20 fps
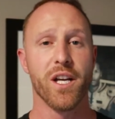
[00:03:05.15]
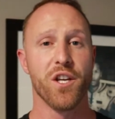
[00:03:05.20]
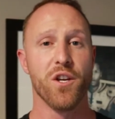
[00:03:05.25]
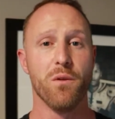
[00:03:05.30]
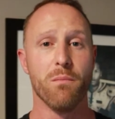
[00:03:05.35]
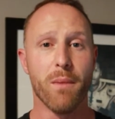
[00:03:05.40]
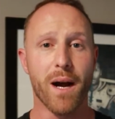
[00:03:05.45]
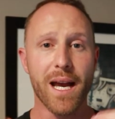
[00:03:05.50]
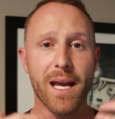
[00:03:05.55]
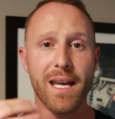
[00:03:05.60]

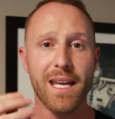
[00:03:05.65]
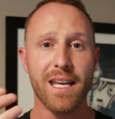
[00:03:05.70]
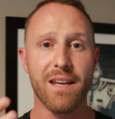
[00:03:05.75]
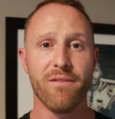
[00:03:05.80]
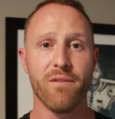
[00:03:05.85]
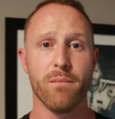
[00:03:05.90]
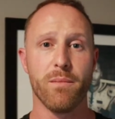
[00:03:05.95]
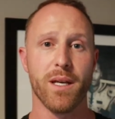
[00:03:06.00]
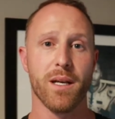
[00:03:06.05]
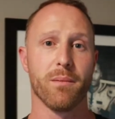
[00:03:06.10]
You might
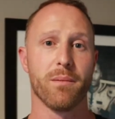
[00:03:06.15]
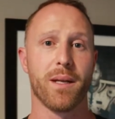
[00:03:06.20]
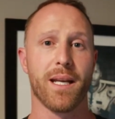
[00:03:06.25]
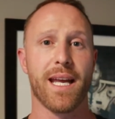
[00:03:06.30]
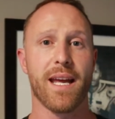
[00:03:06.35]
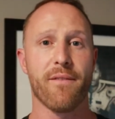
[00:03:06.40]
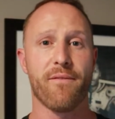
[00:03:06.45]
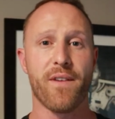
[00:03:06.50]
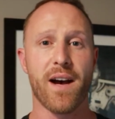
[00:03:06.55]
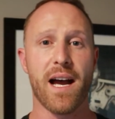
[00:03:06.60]
even be able to
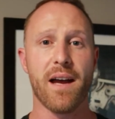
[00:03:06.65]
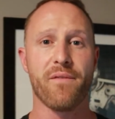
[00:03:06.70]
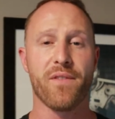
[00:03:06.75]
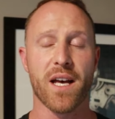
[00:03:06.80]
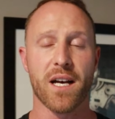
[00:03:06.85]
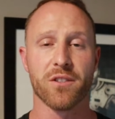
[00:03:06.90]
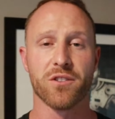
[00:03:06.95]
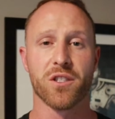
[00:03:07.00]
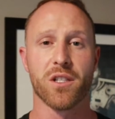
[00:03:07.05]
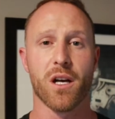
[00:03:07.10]
get
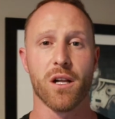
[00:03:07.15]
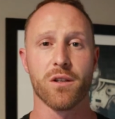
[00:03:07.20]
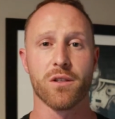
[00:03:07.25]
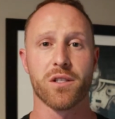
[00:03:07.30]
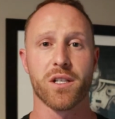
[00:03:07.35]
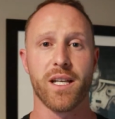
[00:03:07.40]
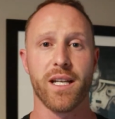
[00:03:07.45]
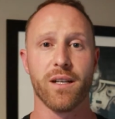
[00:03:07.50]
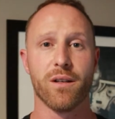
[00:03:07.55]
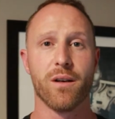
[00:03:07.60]

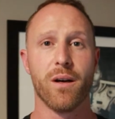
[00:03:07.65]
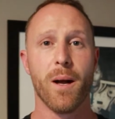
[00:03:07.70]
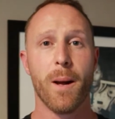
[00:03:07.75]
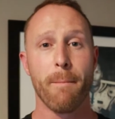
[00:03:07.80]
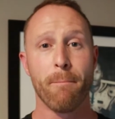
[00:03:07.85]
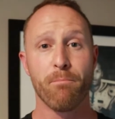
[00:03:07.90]
$5,000 a deal,